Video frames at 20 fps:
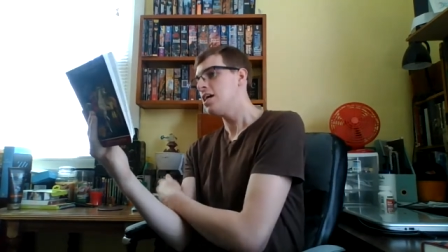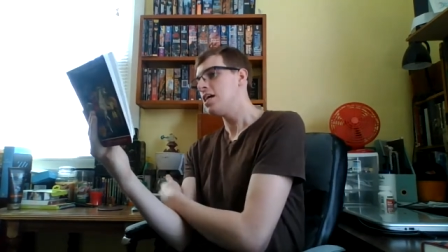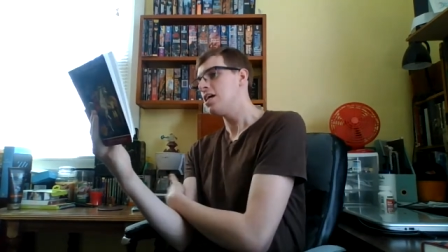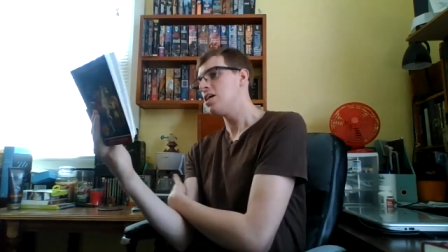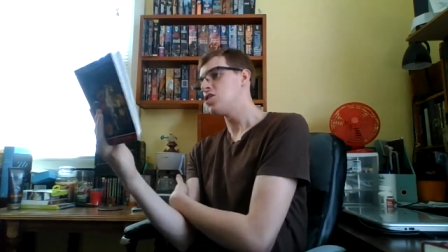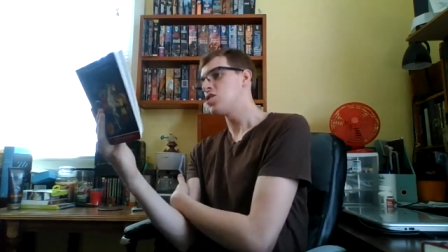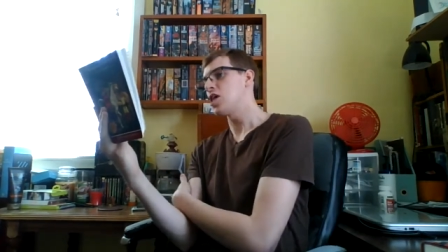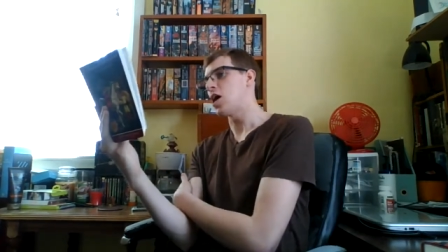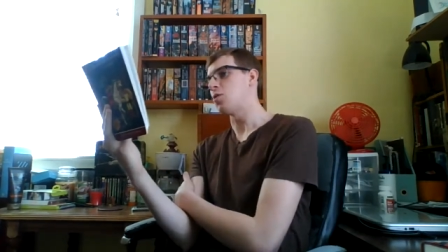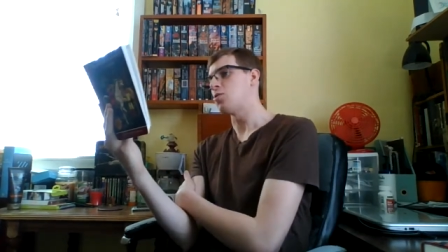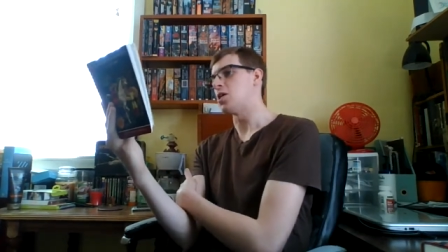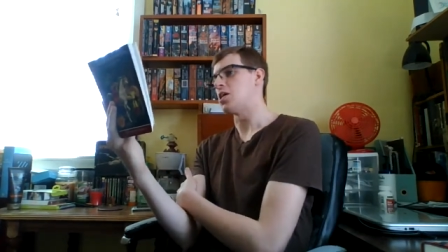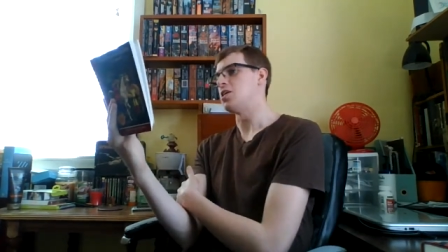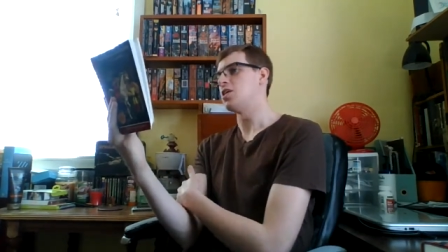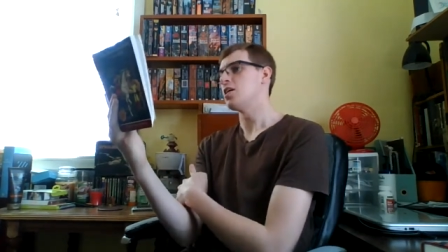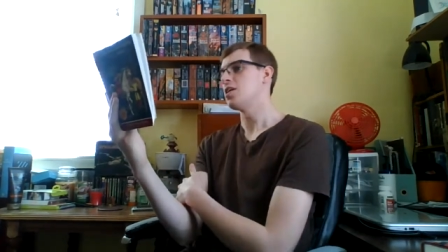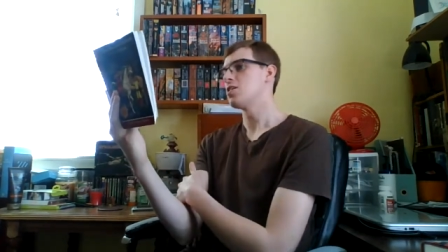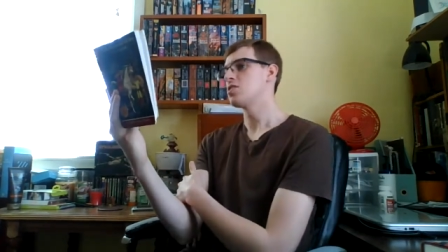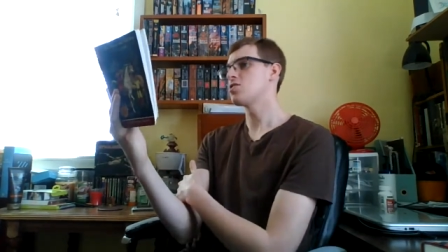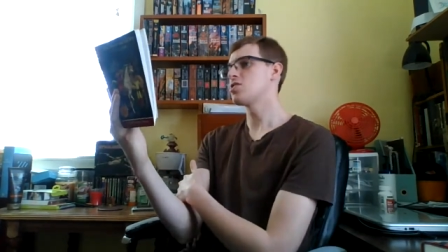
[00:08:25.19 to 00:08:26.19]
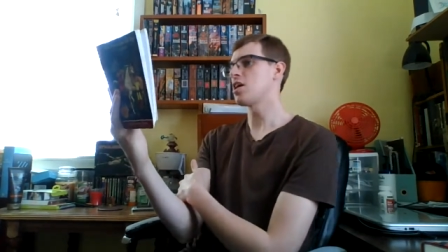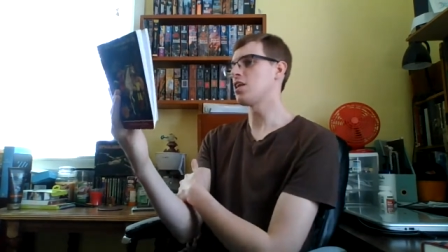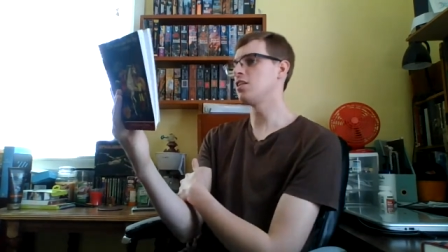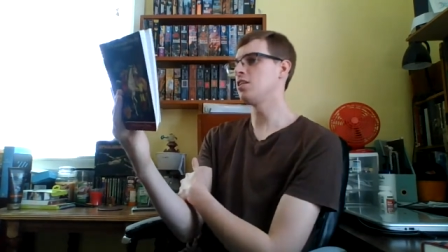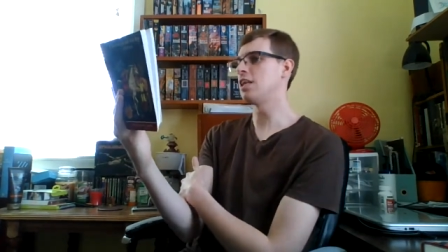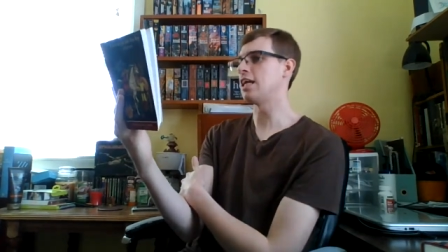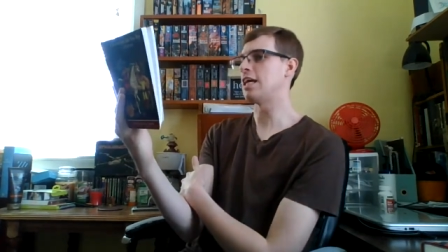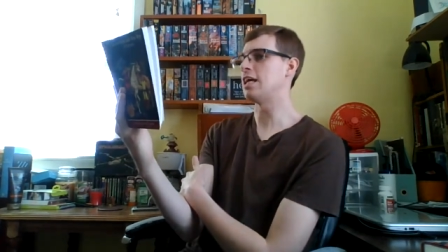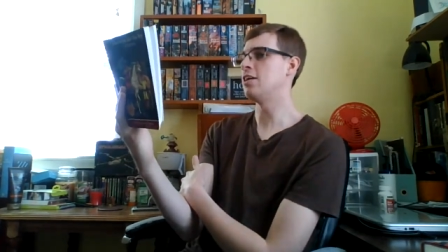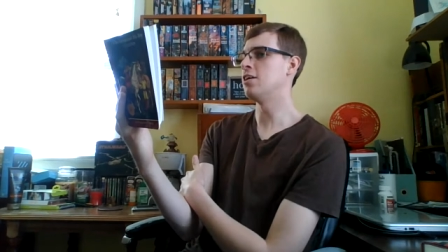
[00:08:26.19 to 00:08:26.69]
he shouted
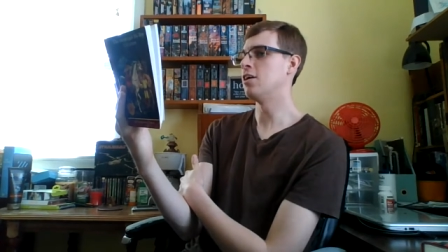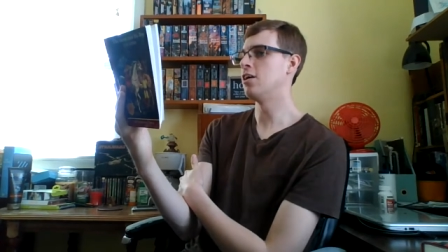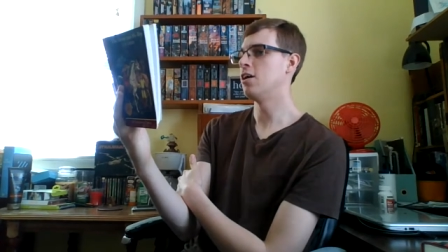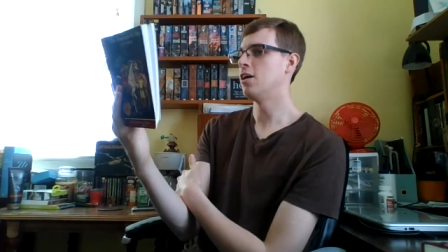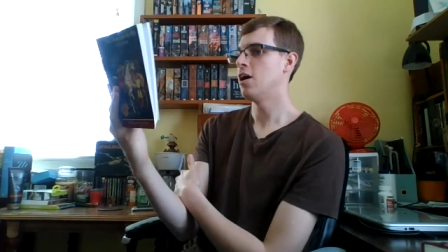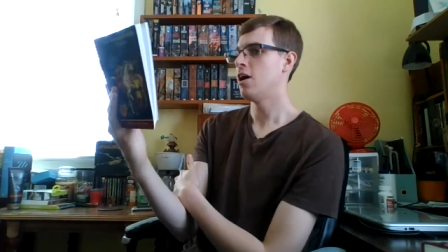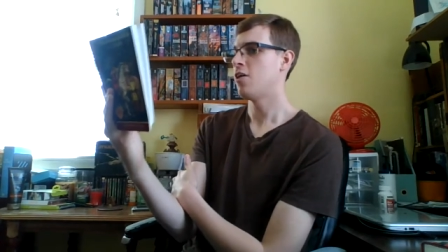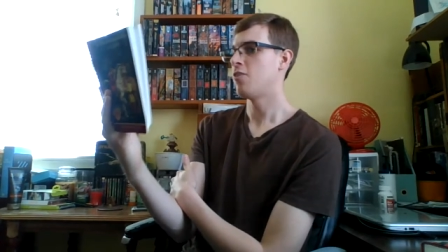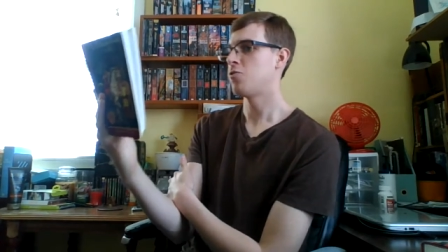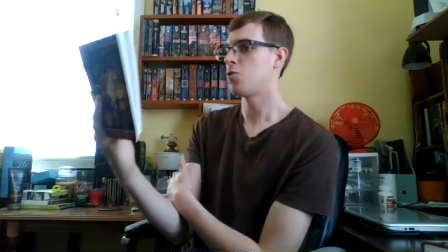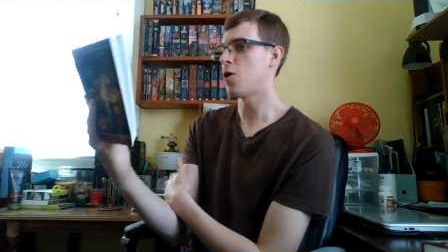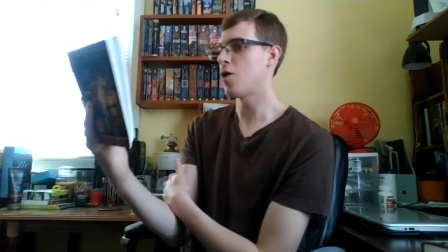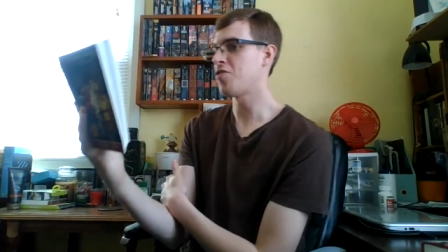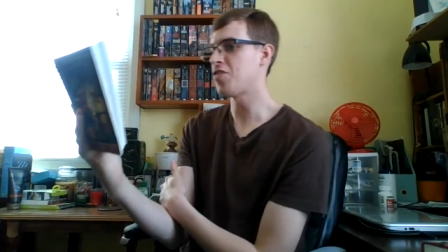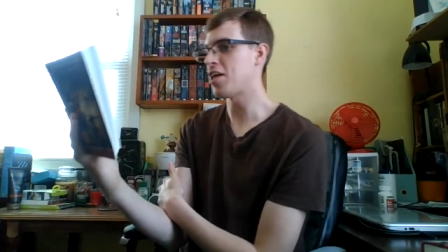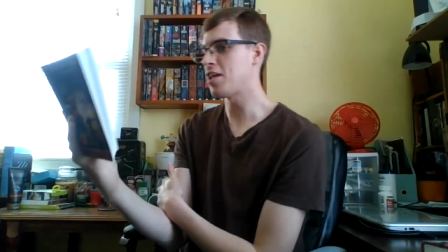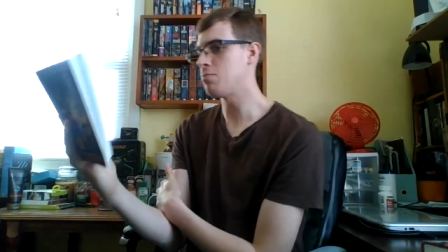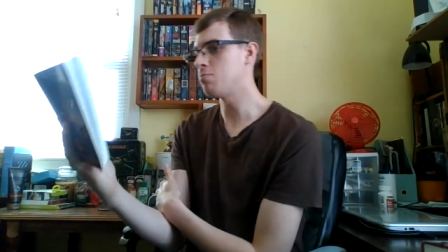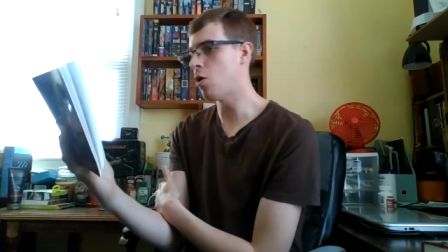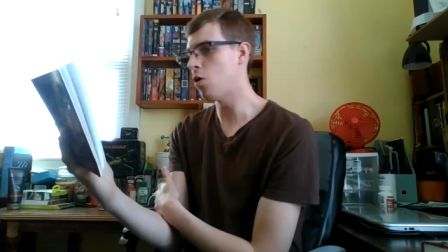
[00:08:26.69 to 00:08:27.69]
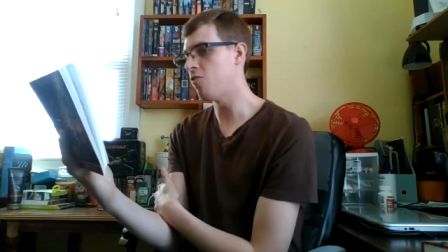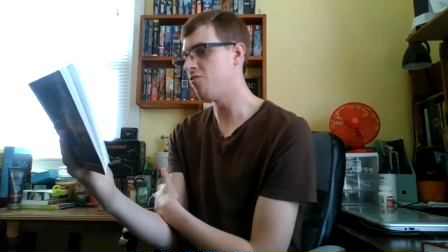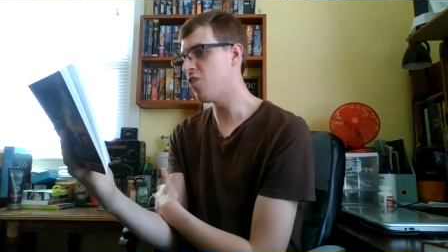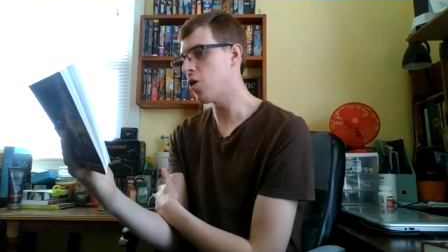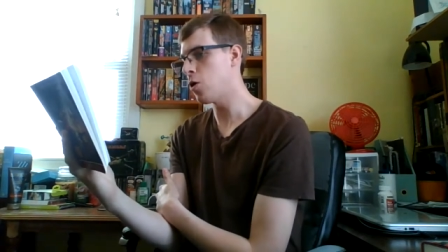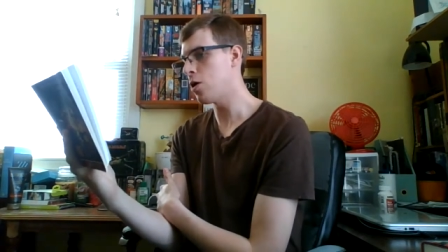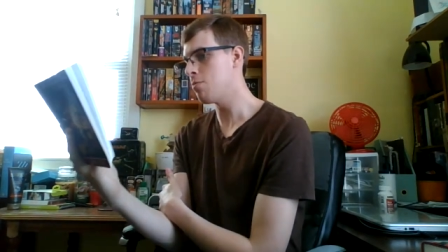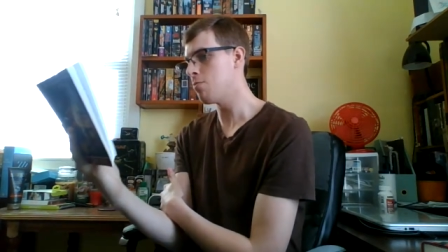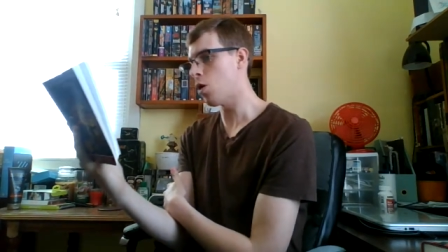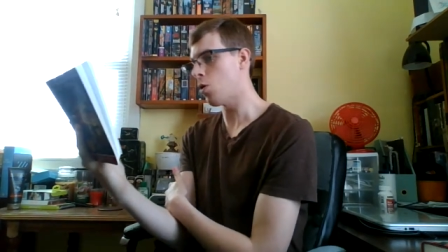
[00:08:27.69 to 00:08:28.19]
suddenly, for at that mo
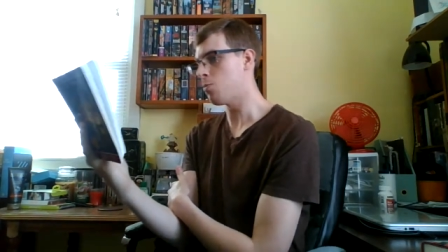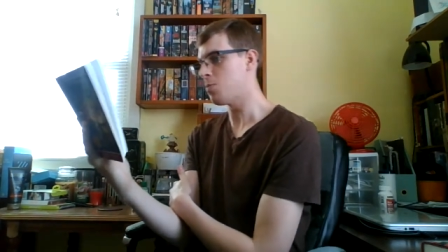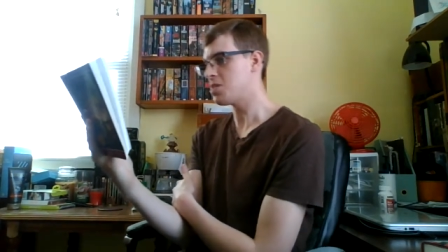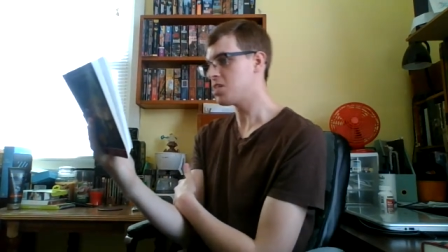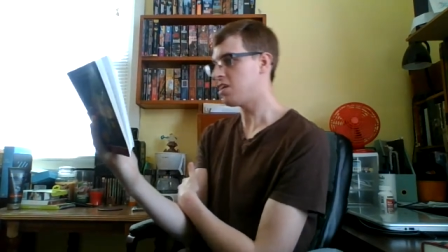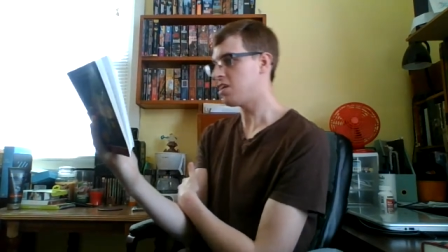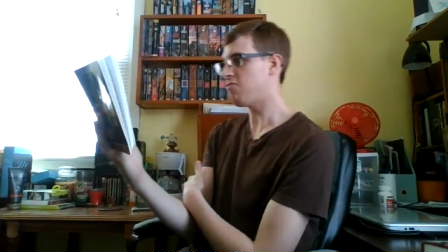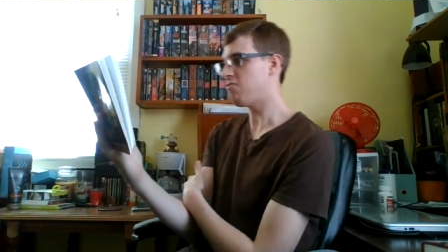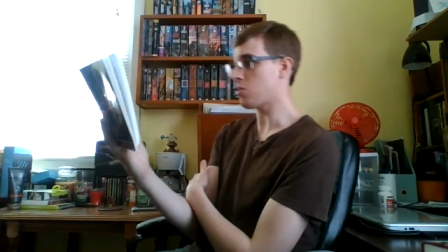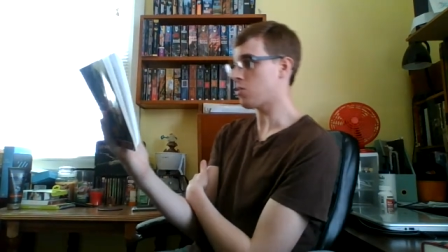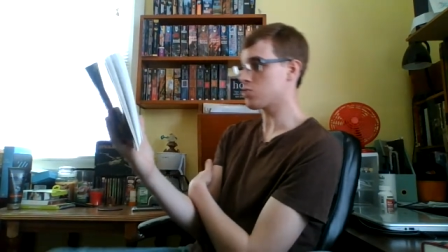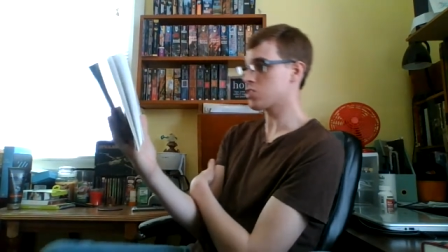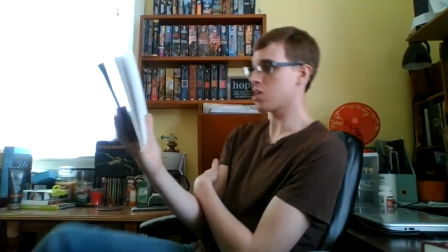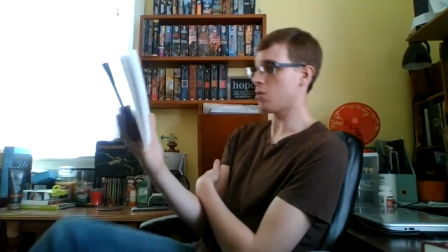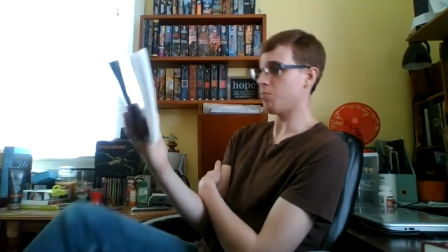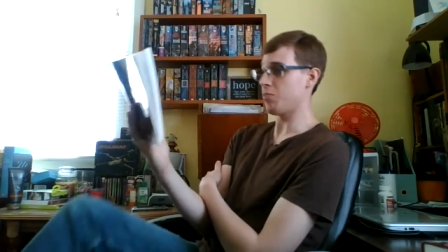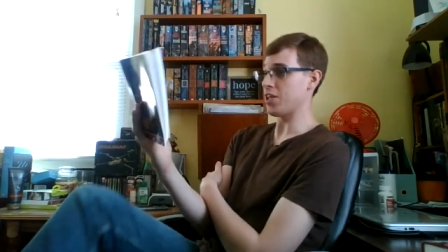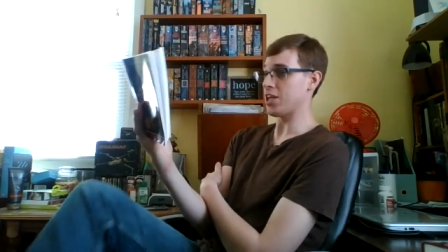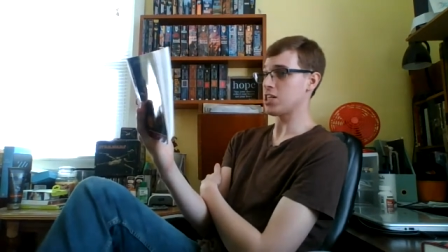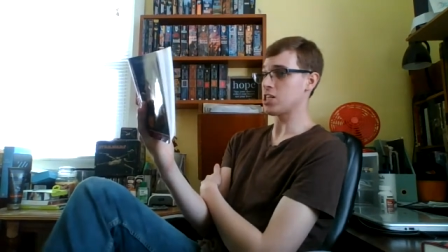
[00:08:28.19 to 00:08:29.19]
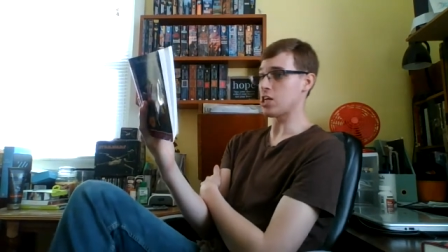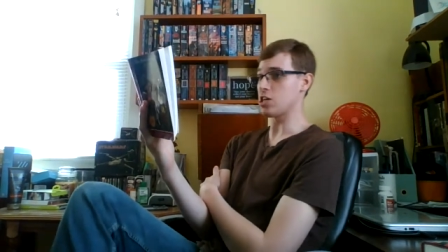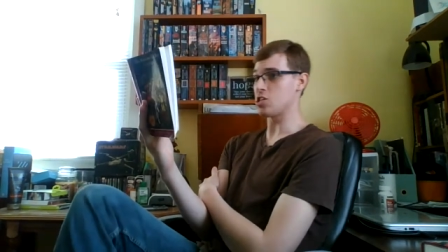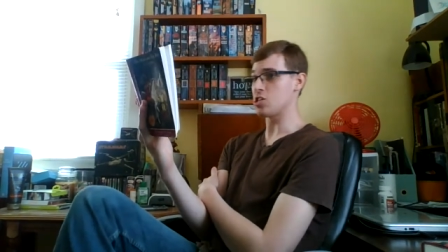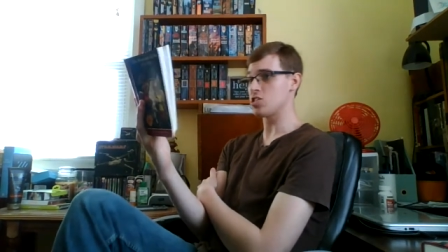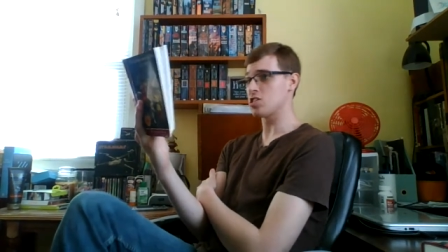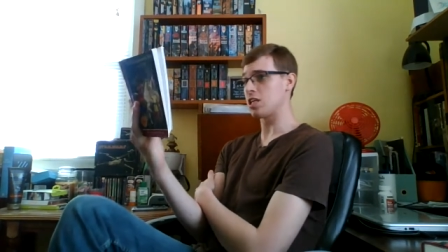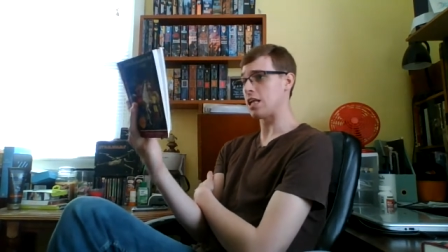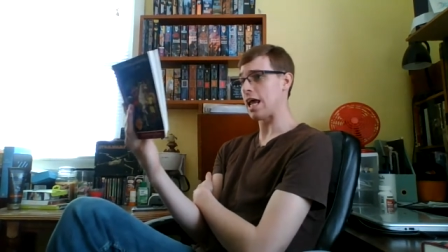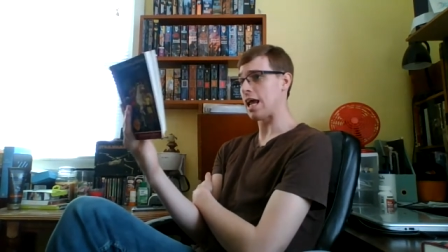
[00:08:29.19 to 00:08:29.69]
very moment he felt something touch
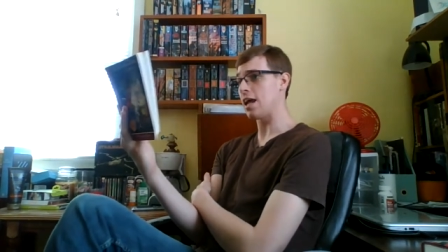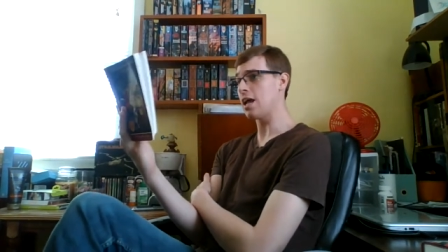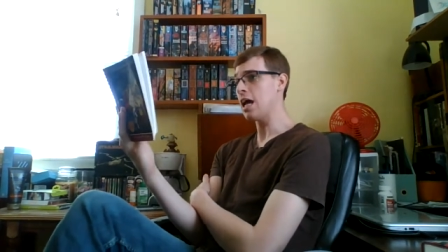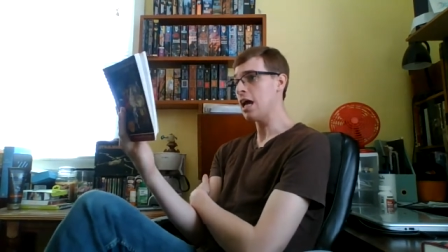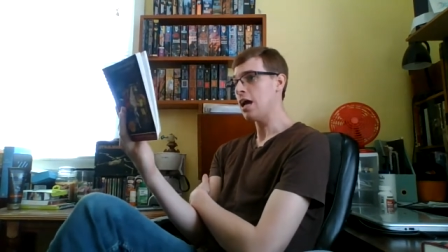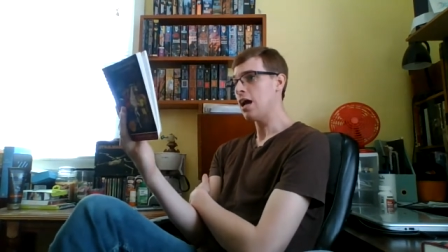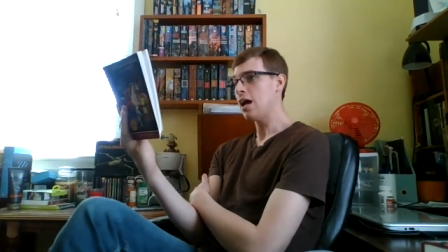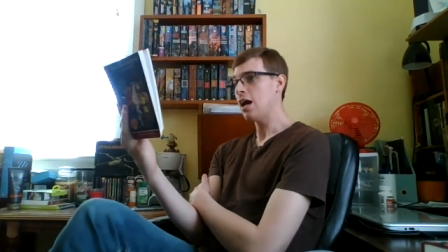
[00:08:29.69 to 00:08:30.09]
his leg.